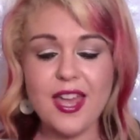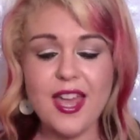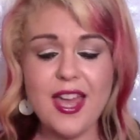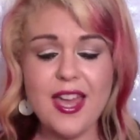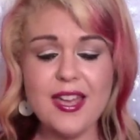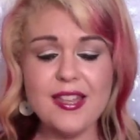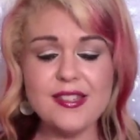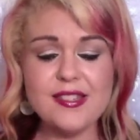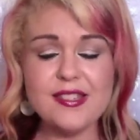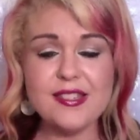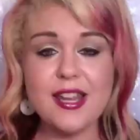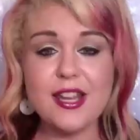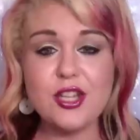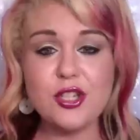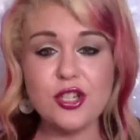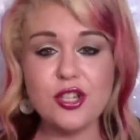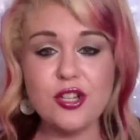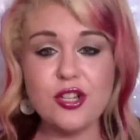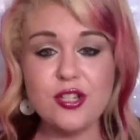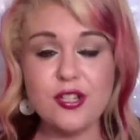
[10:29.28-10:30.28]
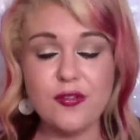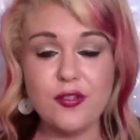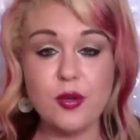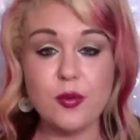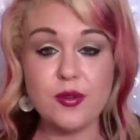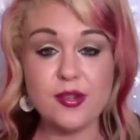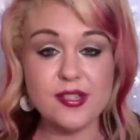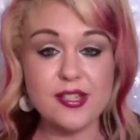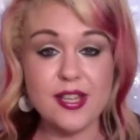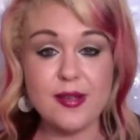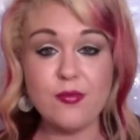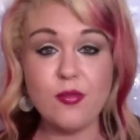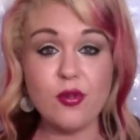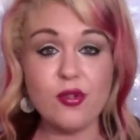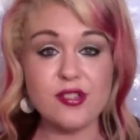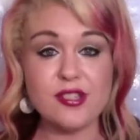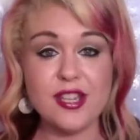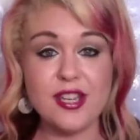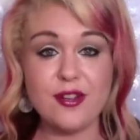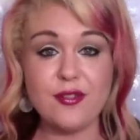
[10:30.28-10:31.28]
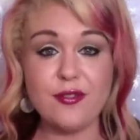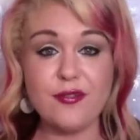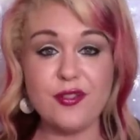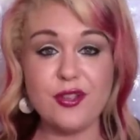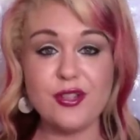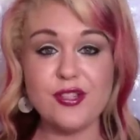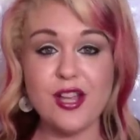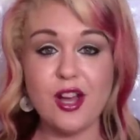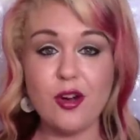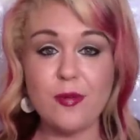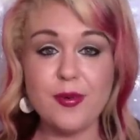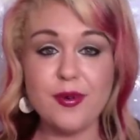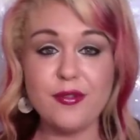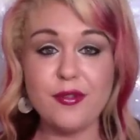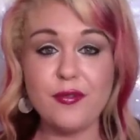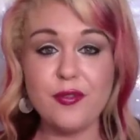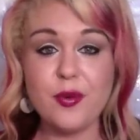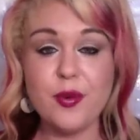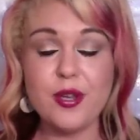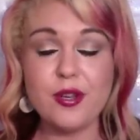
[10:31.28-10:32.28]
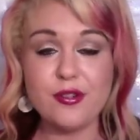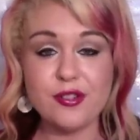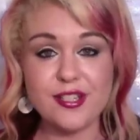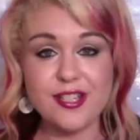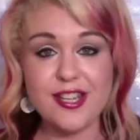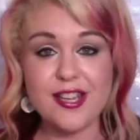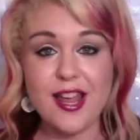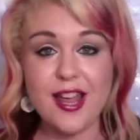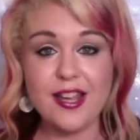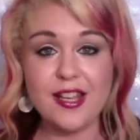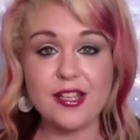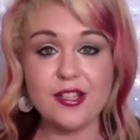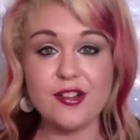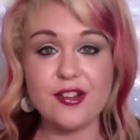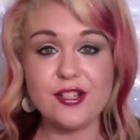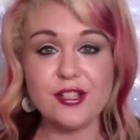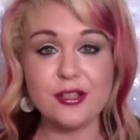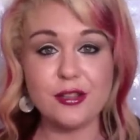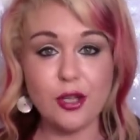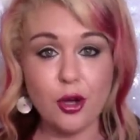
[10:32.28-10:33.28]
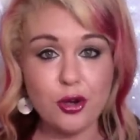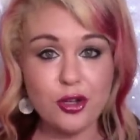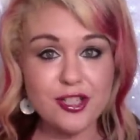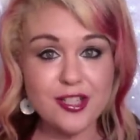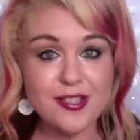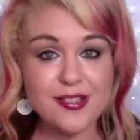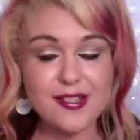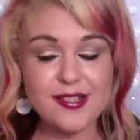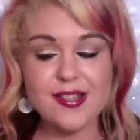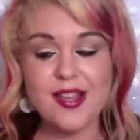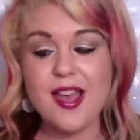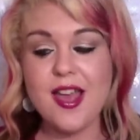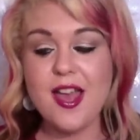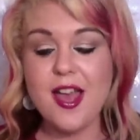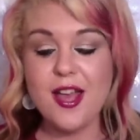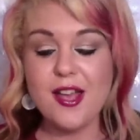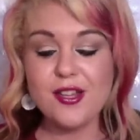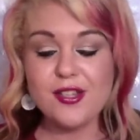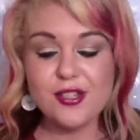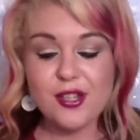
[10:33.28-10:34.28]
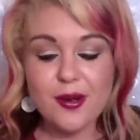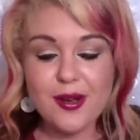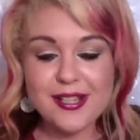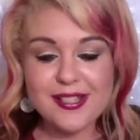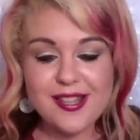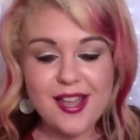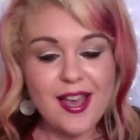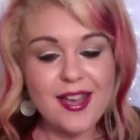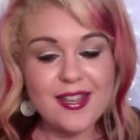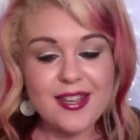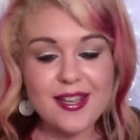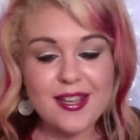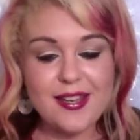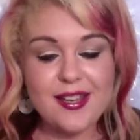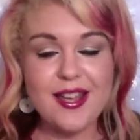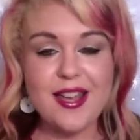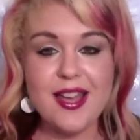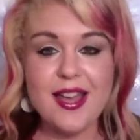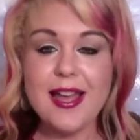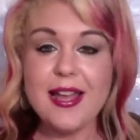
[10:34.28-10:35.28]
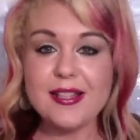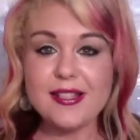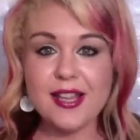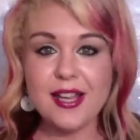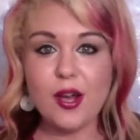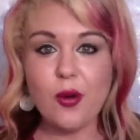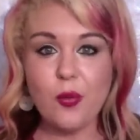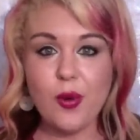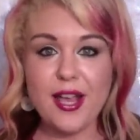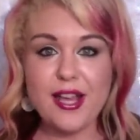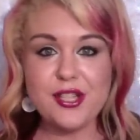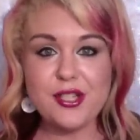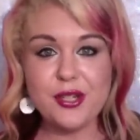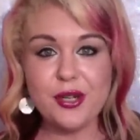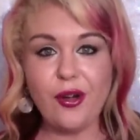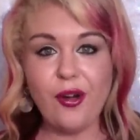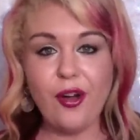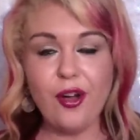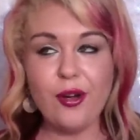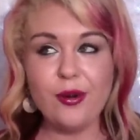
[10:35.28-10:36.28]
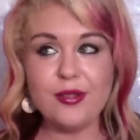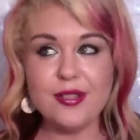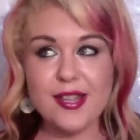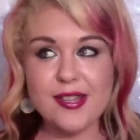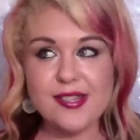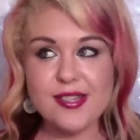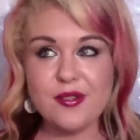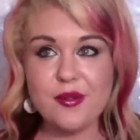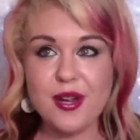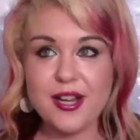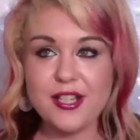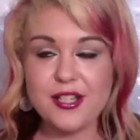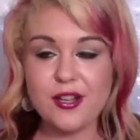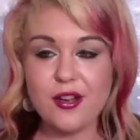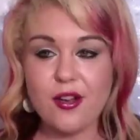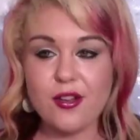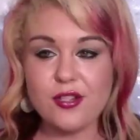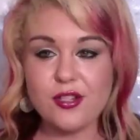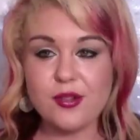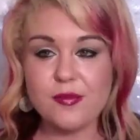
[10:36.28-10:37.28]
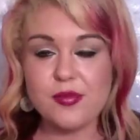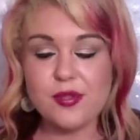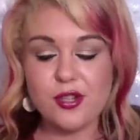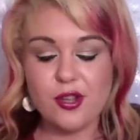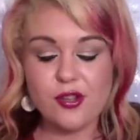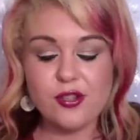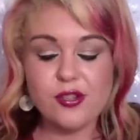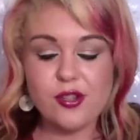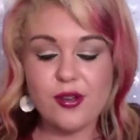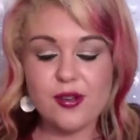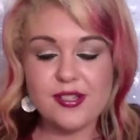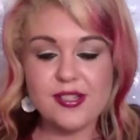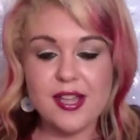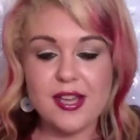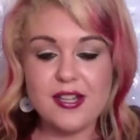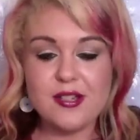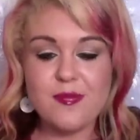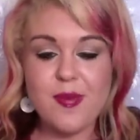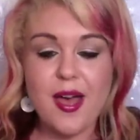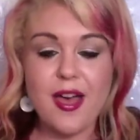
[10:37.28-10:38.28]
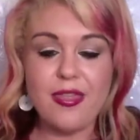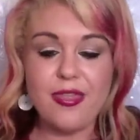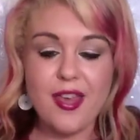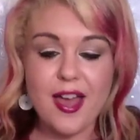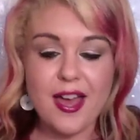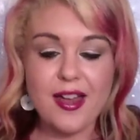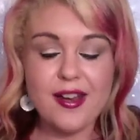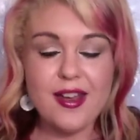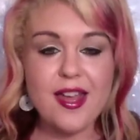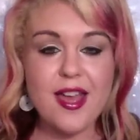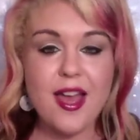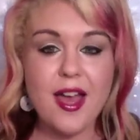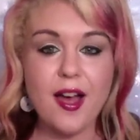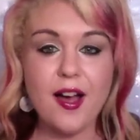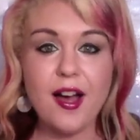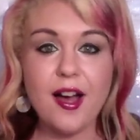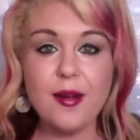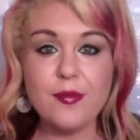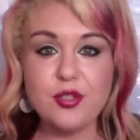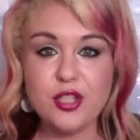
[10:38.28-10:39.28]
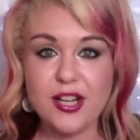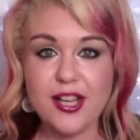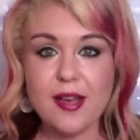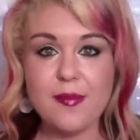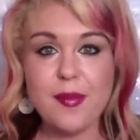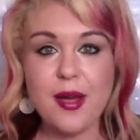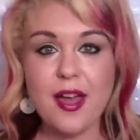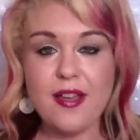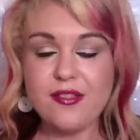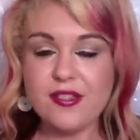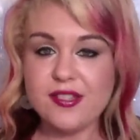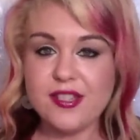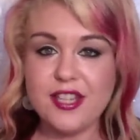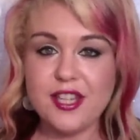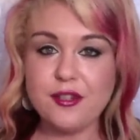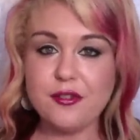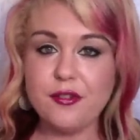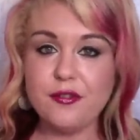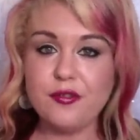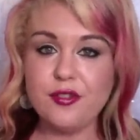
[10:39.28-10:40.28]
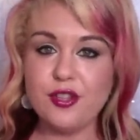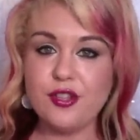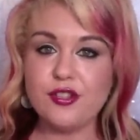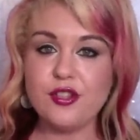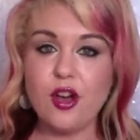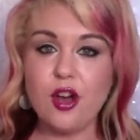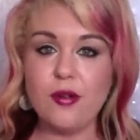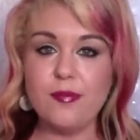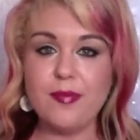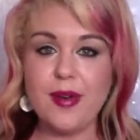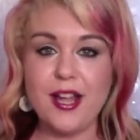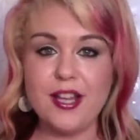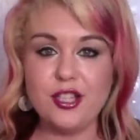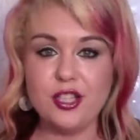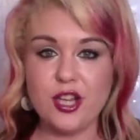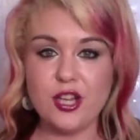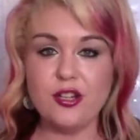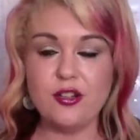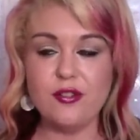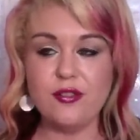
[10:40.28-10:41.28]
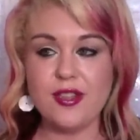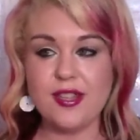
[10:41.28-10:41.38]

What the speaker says: And stay tuned if you want to see more City reviews. I'll be reviewing Christina Aguilera's Lotus. So excited! It's like a week to go, or less than a week to go, so I'm so excited about that. Check out my other City reviews on my channel.